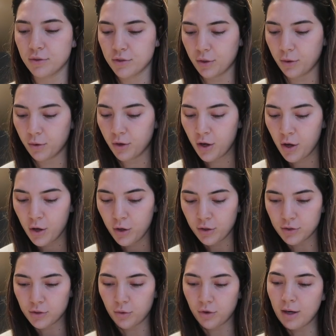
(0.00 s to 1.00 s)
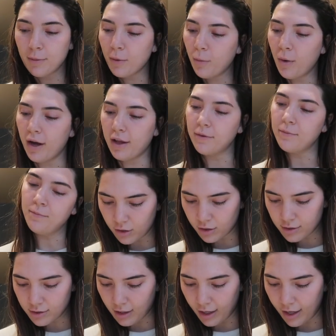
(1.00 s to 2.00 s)
So door number 1
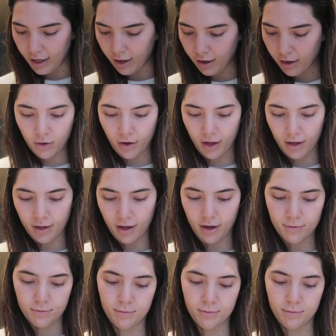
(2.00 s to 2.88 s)
looks like, okay, yeah.